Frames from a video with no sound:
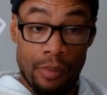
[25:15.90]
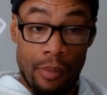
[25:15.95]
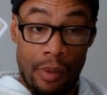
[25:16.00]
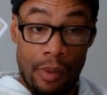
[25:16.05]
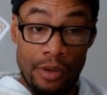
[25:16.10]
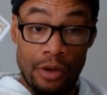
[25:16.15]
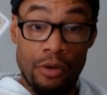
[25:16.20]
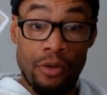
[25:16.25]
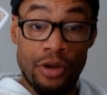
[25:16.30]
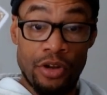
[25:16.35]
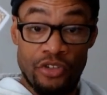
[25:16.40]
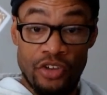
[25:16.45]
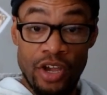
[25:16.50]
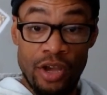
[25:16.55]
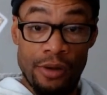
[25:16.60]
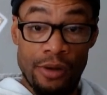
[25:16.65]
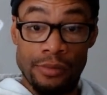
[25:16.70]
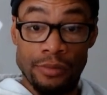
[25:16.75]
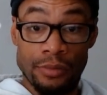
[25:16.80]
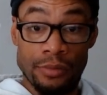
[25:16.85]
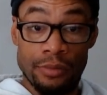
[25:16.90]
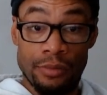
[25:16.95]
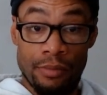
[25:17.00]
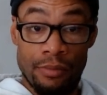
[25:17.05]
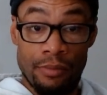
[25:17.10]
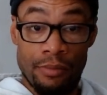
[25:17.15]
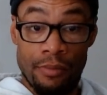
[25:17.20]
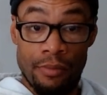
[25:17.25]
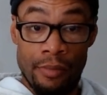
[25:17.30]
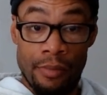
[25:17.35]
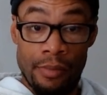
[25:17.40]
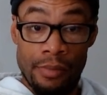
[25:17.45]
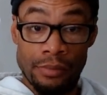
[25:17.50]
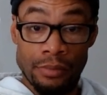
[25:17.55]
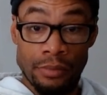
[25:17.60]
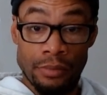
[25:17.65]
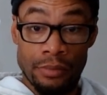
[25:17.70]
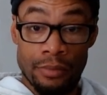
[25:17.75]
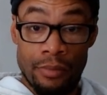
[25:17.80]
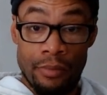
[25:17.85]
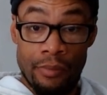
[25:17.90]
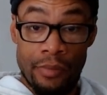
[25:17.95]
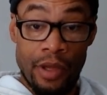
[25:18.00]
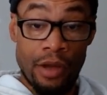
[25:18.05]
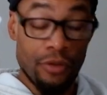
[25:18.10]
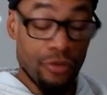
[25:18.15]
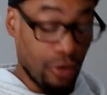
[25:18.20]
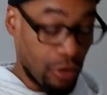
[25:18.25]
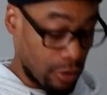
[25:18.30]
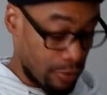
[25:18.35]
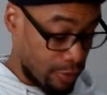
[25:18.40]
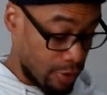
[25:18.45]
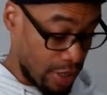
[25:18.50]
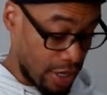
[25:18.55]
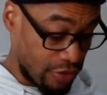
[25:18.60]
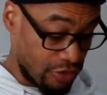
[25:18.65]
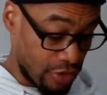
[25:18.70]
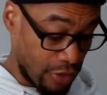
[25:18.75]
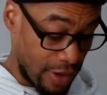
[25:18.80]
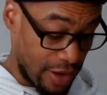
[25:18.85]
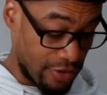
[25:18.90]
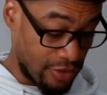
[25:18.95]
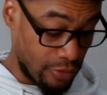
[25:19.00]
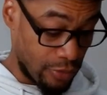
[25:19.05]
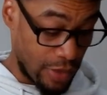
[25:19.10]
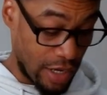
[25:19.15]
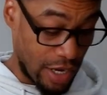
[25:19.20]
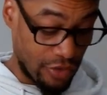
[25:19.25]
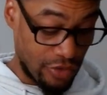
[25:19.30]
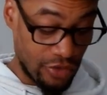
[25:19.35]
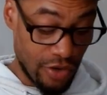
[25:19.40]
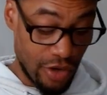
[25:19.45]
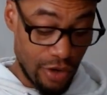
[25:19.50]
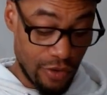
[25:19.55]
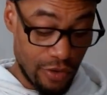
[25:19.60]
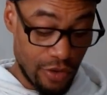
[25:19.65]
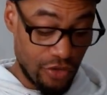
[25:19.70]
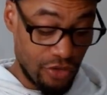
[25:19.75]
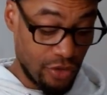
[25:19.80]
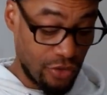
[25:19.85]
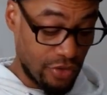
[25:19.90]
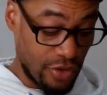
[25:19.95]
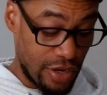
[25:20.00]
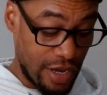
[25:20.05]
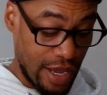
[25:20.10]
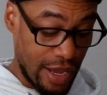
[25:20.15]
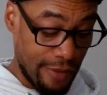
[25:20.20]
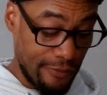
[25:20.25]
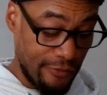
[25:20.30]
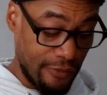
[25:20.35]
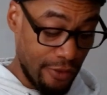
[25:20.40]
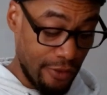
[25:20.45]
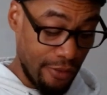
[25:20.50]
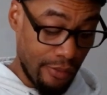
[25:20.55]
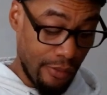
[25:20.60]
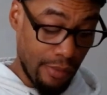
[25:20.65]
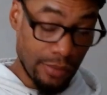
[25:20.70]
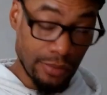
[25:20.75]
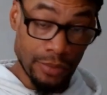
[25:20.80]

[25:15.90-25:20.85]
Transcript: You're going to jail. They're going to throw the book at your ass is what I just heard because you was a damn fool.